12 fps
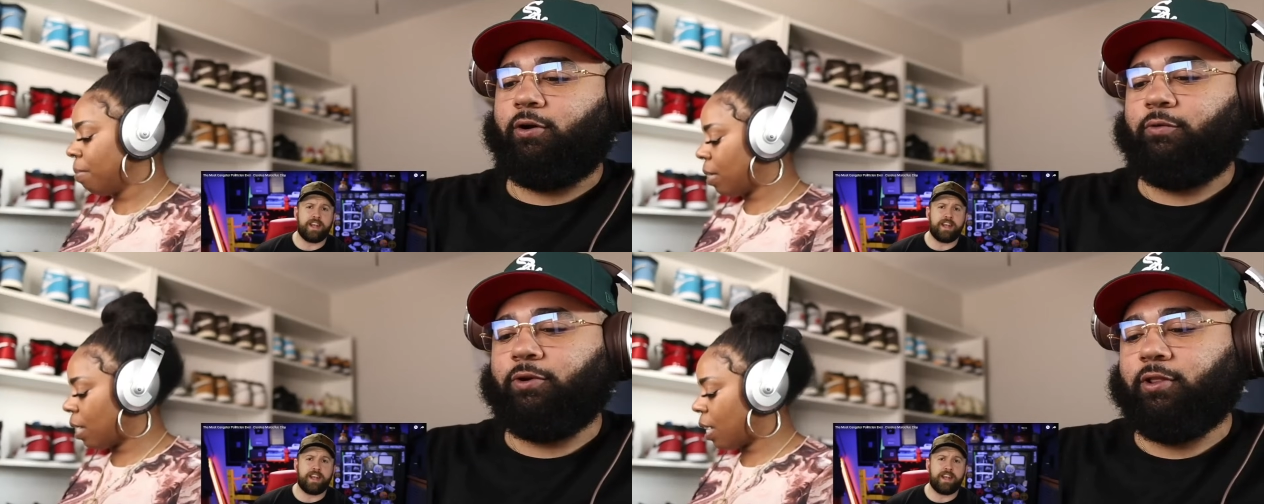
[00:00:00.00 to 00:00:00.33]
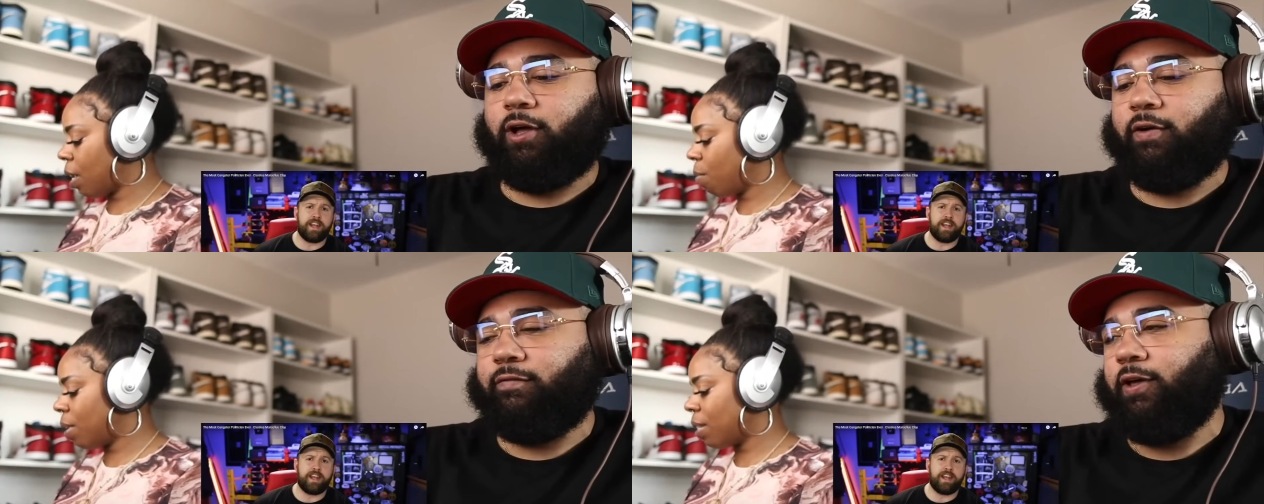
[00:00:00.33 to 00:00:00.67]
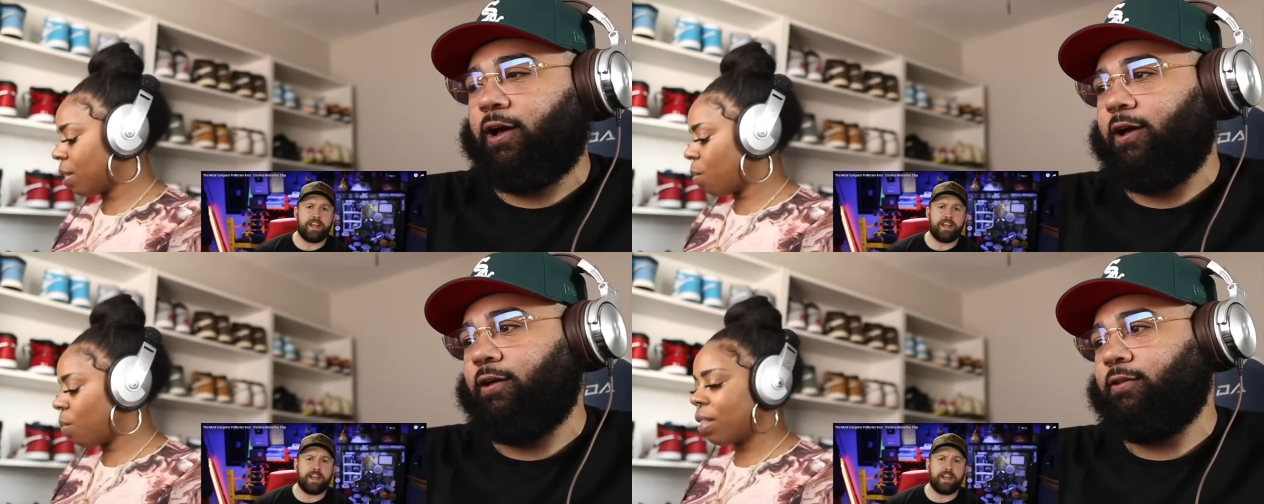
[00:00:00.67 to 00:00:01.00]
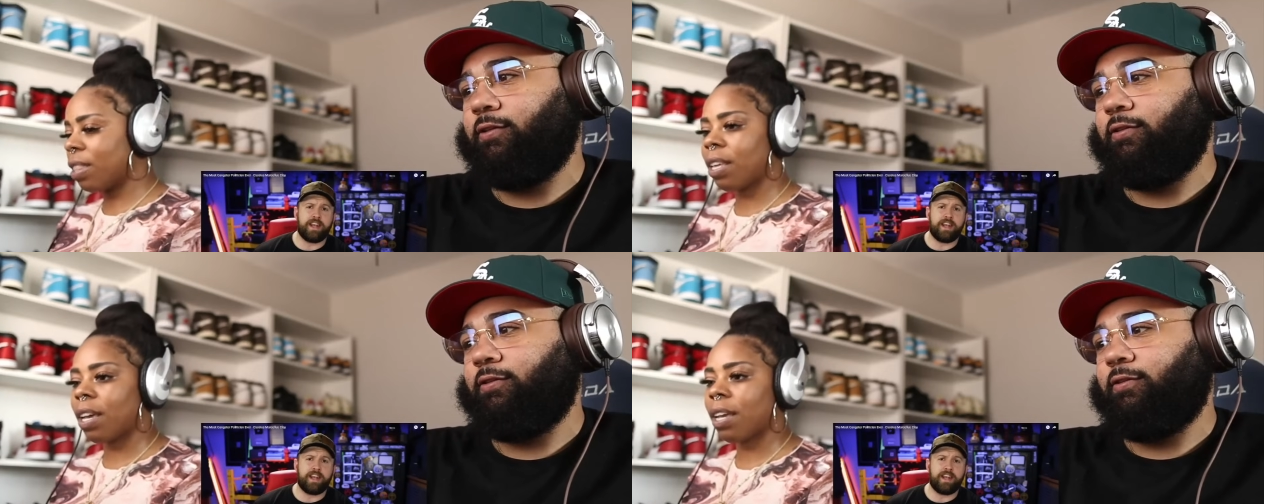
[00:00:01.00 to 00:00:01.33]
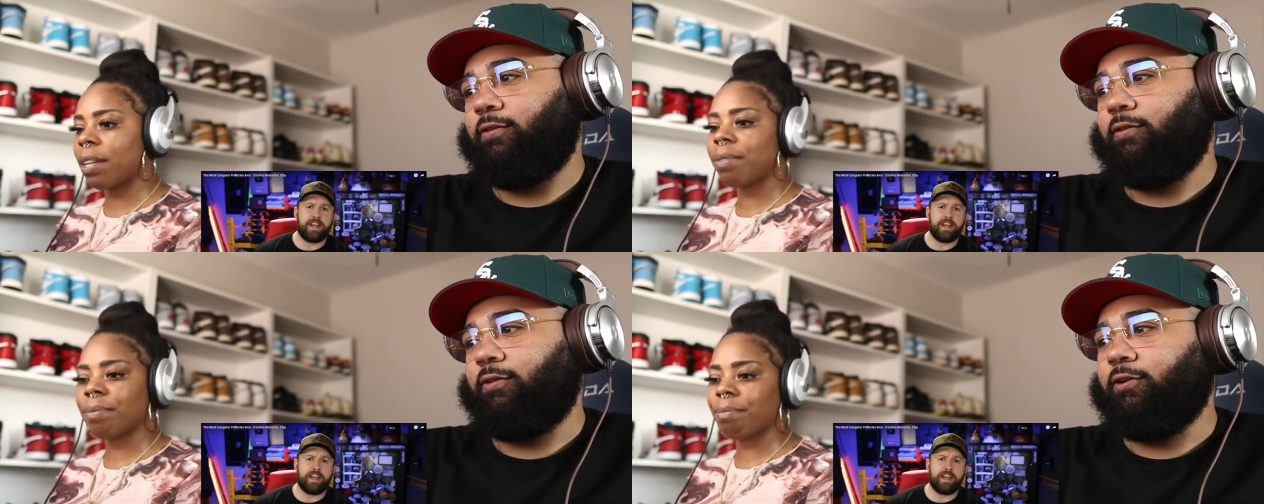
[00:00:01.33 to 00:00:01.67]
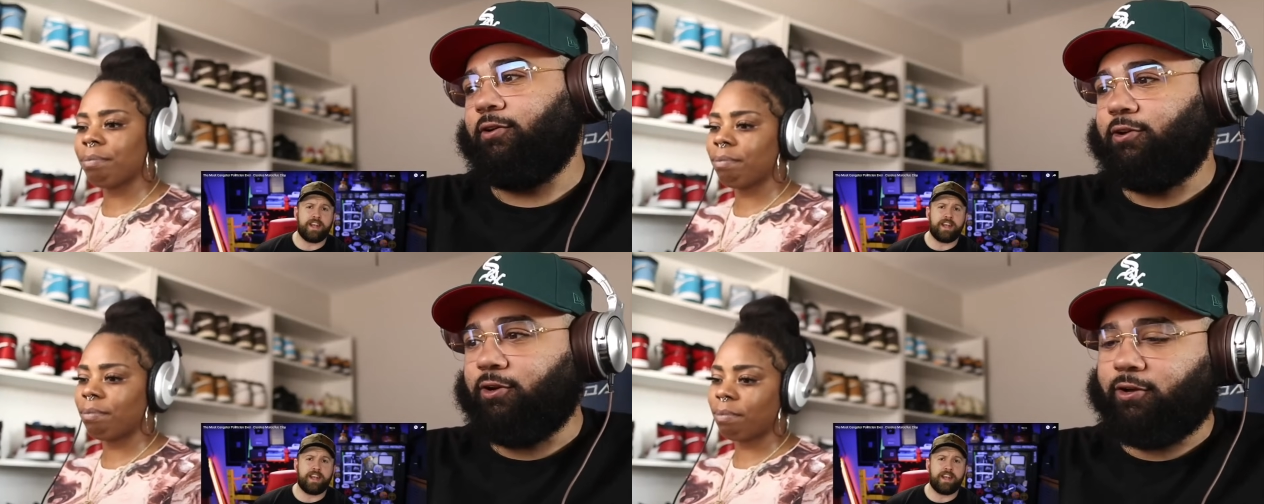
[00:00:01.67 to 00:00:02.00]
Speaker 1: We he love that. with that.
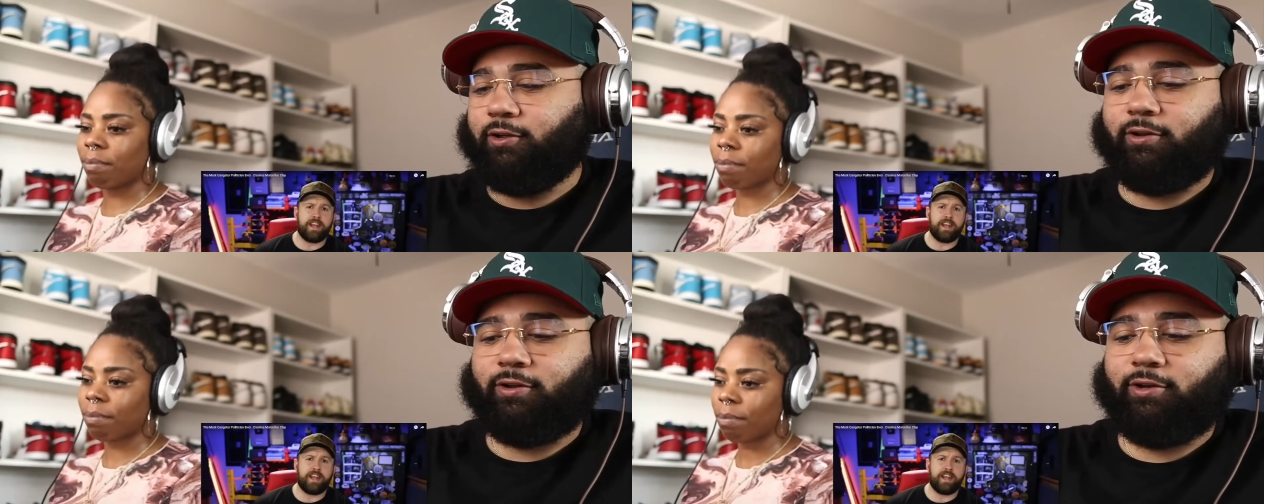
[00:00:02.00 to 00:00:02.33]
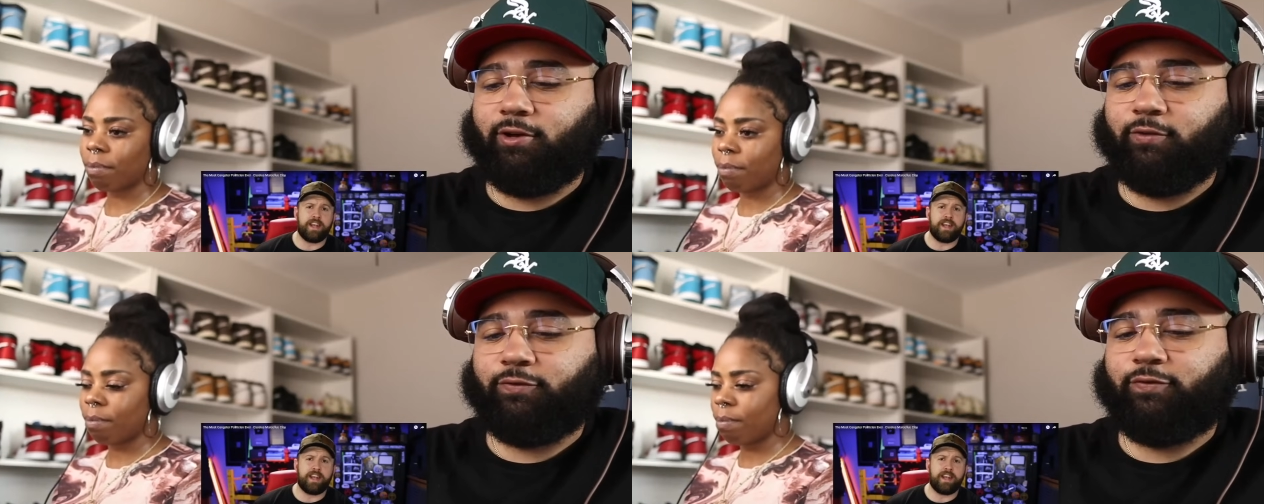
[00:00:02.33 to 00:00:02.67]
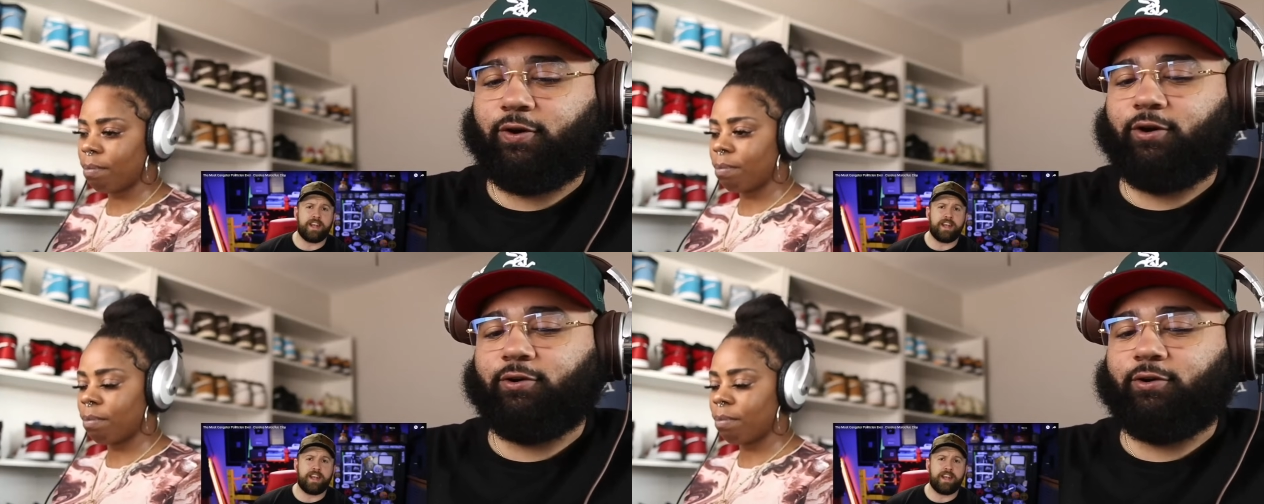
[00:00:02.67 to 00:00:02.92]
Good, good folks.